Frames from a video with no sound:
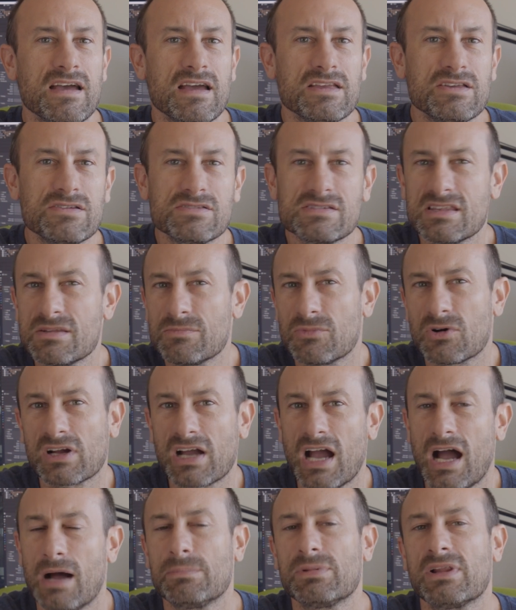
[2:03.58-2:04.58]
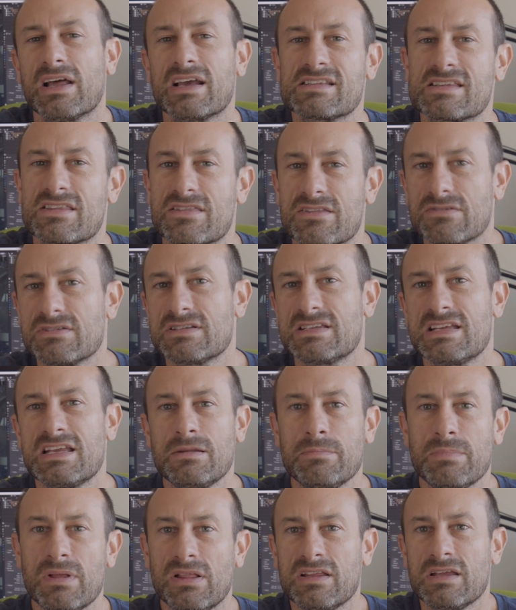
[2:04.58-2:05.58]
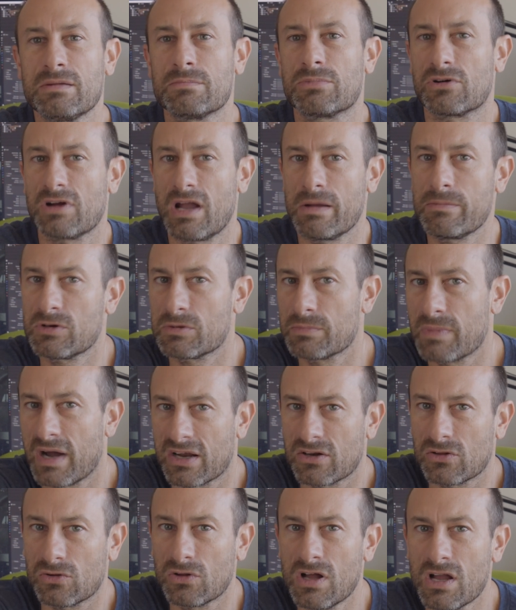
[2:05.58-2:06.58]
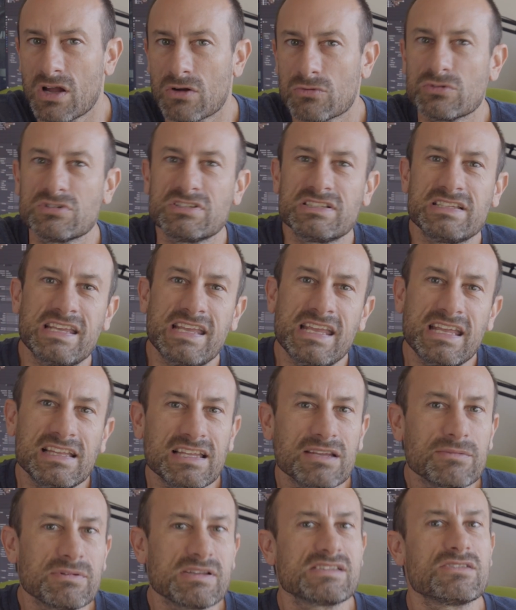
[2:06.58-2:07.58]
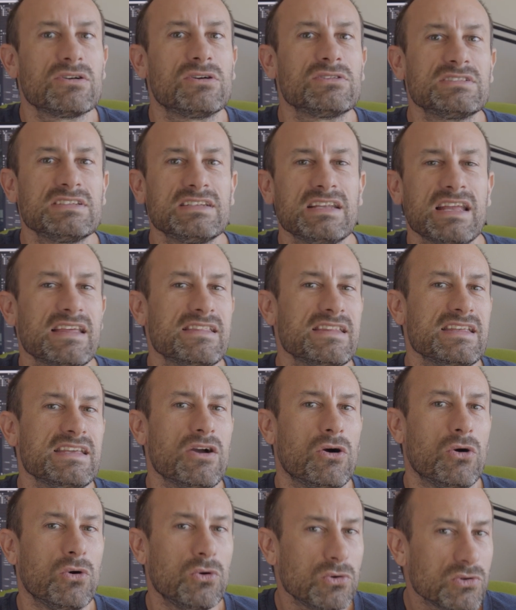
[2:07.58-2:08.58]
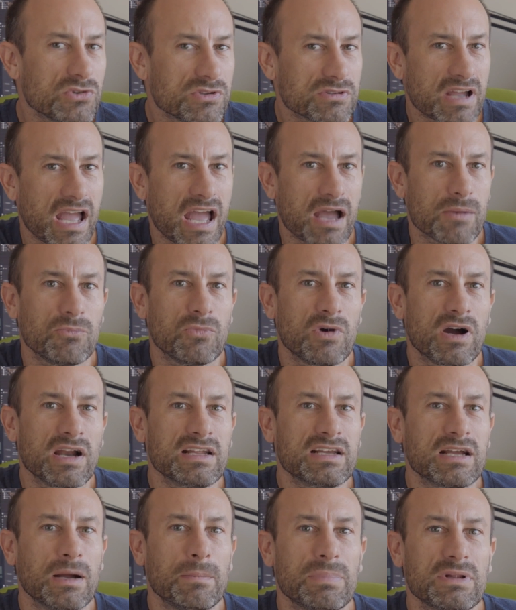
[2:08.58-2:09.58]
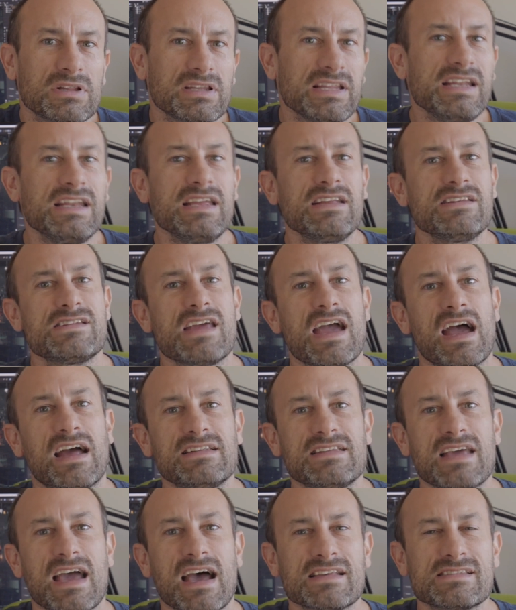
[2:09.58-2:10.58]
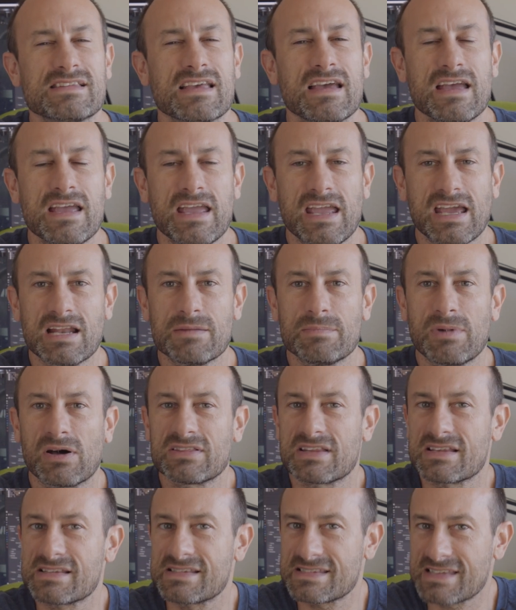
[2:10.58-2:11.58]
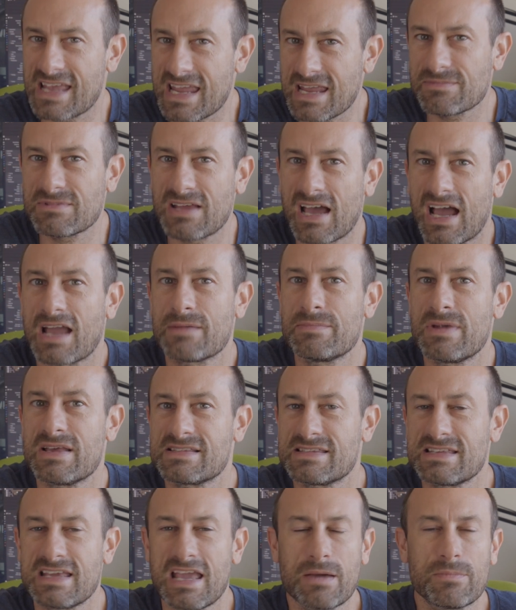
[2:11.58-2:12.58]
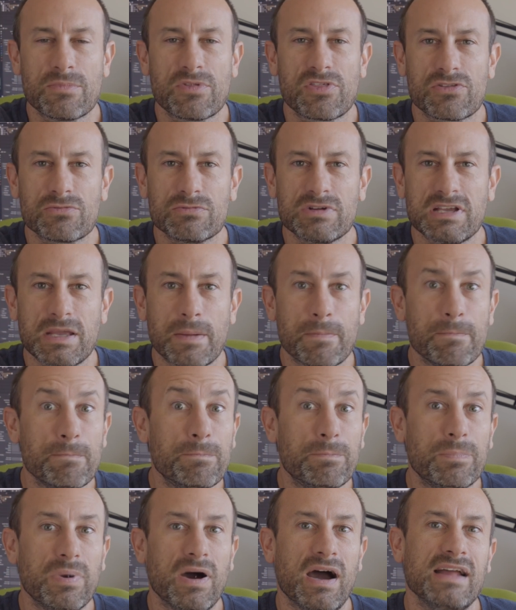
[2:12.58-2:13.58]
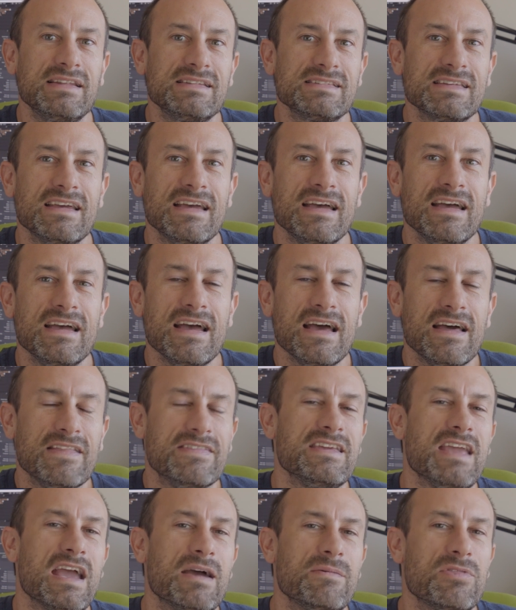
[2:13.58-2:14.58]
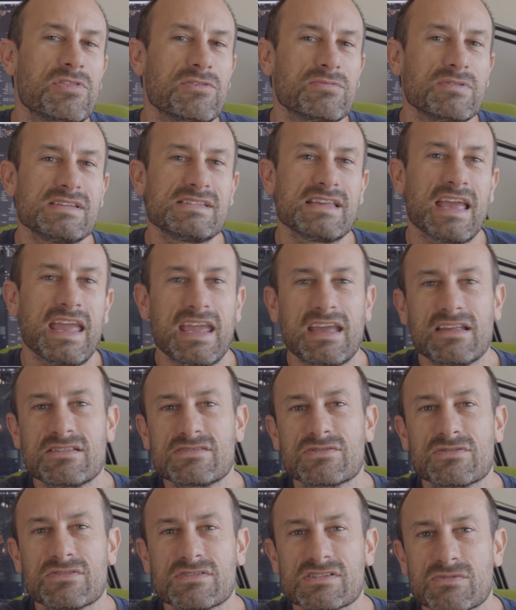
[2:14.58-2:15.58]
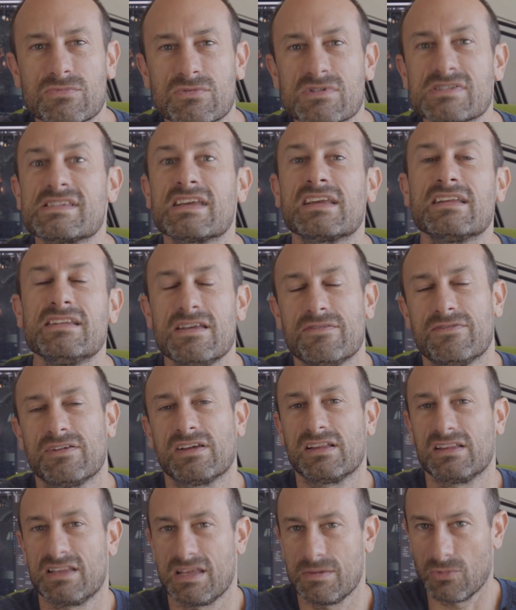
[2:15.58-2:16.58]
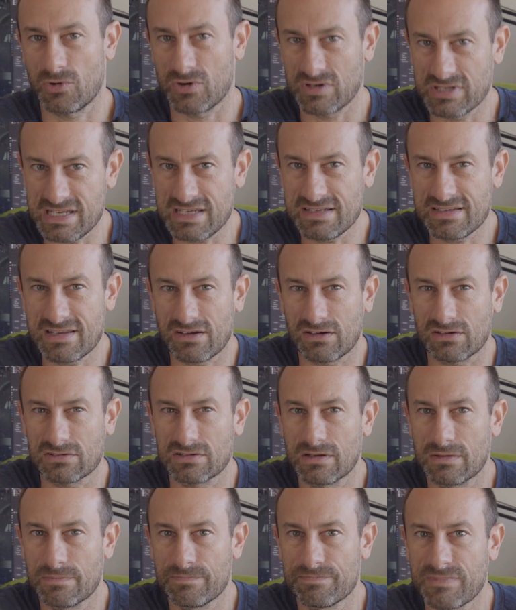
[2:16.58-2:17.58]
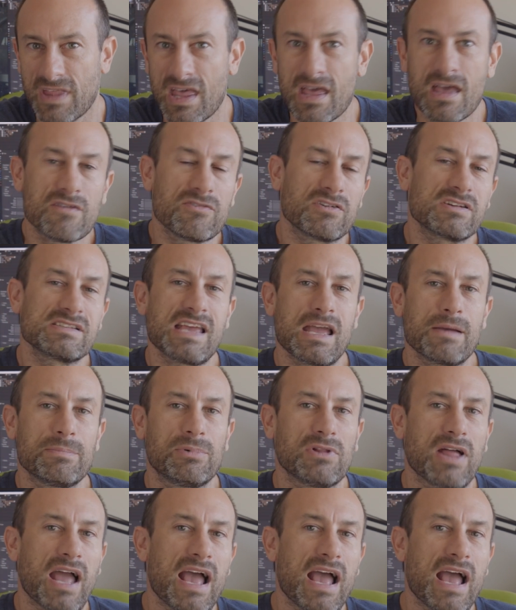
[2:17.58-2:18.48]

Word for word: Using the more complex 13 billion parameter model routinely resulted in the older M1 completing chat tasks in about the same time as the M3, but the M3's answers were significantly more detailed. For example,